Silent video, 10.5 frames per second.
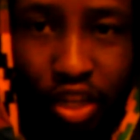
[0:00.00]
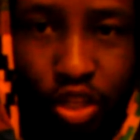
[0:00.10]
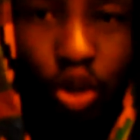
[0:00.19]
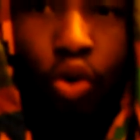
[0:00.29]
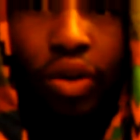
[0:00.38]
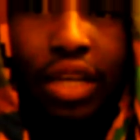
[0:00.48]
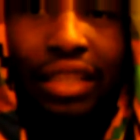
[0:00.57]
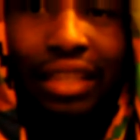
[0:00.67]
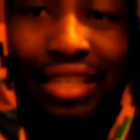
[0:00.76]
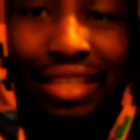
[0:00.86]
So
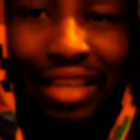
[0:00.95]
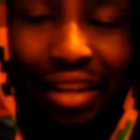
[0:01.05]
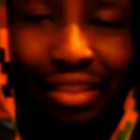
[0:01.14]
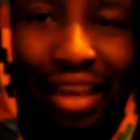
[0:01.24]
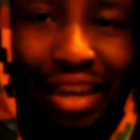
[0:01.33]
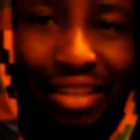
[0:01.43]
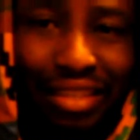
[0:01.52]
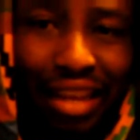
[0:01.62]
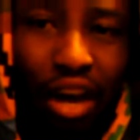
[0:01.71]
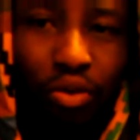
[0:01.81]
these are
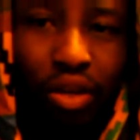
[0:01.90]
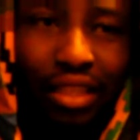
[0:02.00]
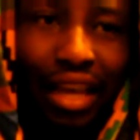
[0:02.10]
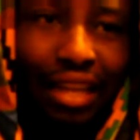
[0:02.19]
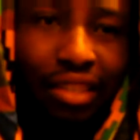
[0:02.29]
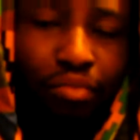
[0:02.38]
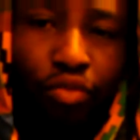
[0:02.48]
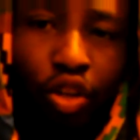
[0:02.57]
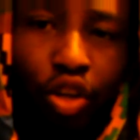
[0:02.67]
things now that